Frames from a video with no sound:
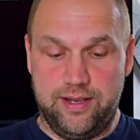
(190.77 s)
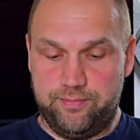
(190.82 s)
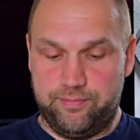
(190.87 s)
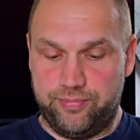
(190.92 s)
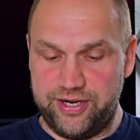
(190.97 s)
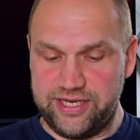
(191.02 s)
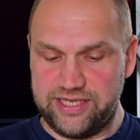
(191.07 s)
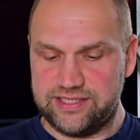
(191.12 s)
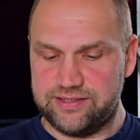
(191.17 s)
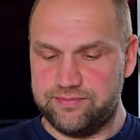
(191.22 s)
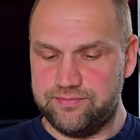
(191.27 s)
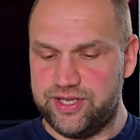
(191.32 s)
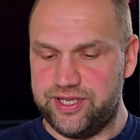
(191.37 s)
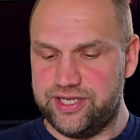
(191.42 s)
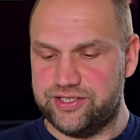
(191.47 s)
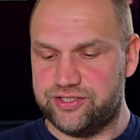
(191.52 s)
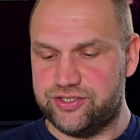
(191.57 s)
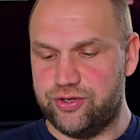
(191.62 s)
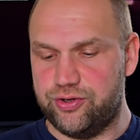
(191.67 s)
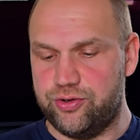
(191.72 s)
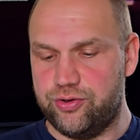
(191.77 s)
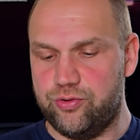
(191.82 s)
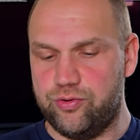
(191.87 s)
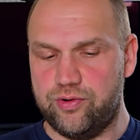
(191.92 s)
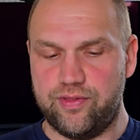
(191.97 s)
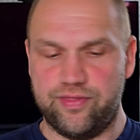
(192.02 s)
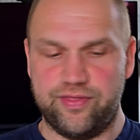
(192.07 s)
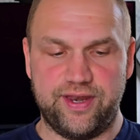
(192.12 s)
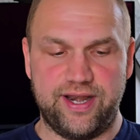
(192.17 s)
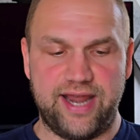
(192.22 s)
Brings me to
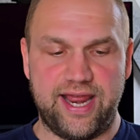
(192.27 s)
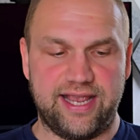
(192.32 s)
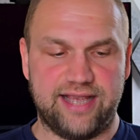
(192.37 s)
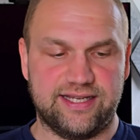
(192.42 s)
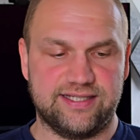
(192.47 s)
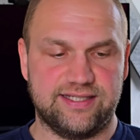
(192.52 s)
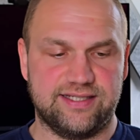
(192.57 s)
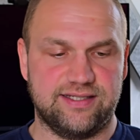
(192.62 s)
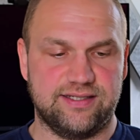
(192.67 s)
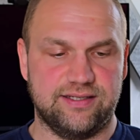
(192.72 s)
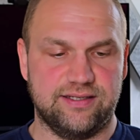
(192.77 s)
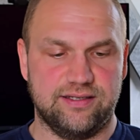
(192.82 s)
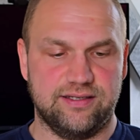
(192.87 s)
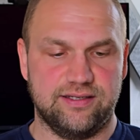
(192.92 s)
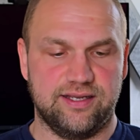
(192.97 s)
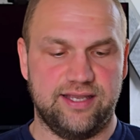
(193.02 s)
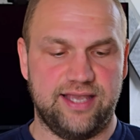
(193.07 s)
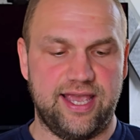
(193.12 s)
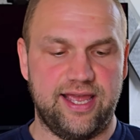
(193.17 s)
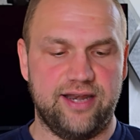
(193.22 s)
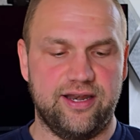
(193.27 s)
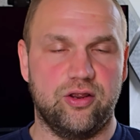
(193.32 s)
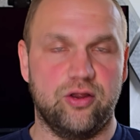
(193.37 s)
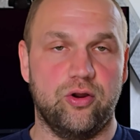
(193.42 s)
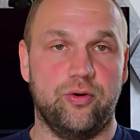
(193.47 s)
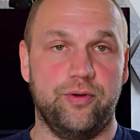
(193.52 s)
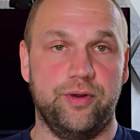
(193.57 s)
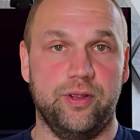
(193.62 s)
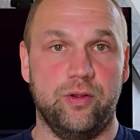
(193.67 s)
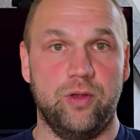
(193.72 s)
the next
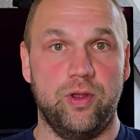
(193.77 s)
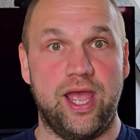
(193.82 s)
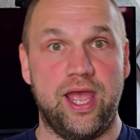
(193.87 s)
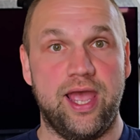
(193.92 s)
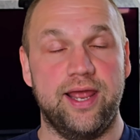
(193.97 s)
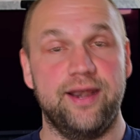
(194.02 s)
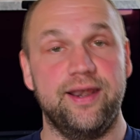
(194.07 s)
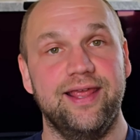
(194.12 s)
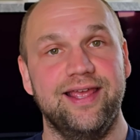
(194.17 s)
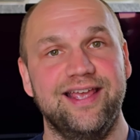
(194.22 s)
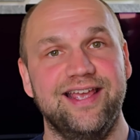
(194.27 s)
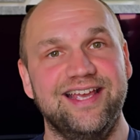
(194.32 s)
category, and